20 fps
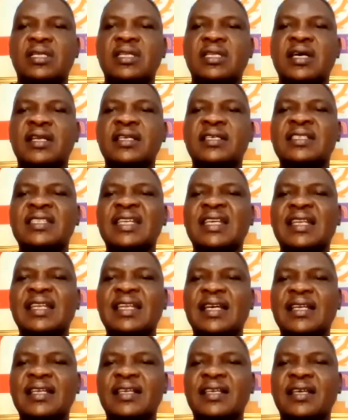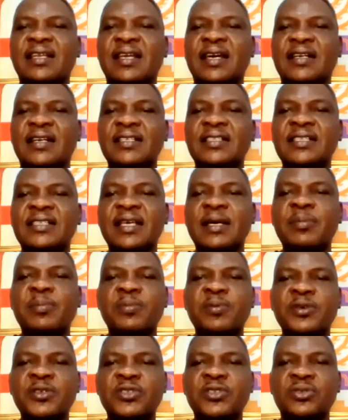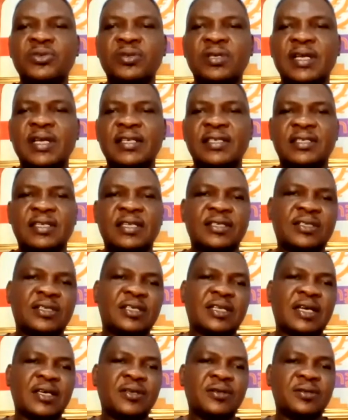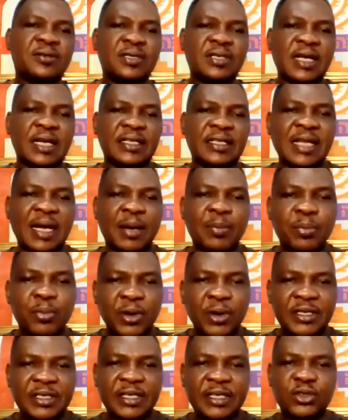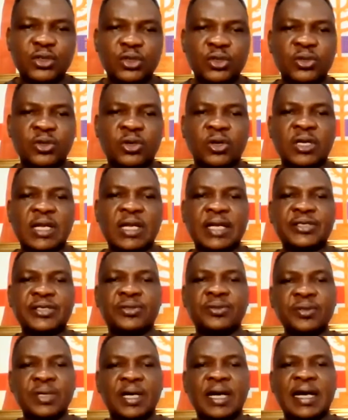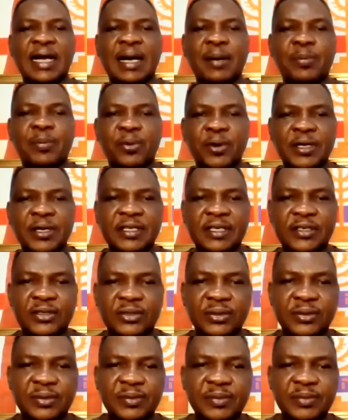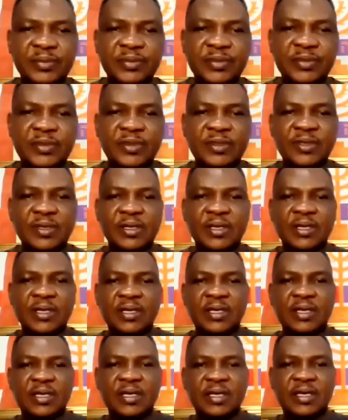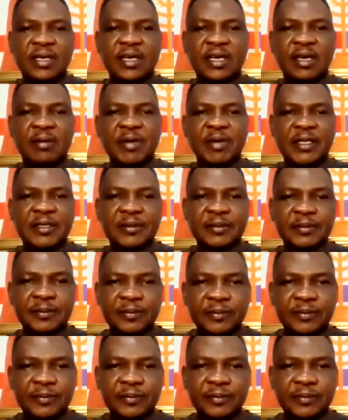There is a there is a priesthood legislation that you that is appointed to you or that you are appointed to. Amen.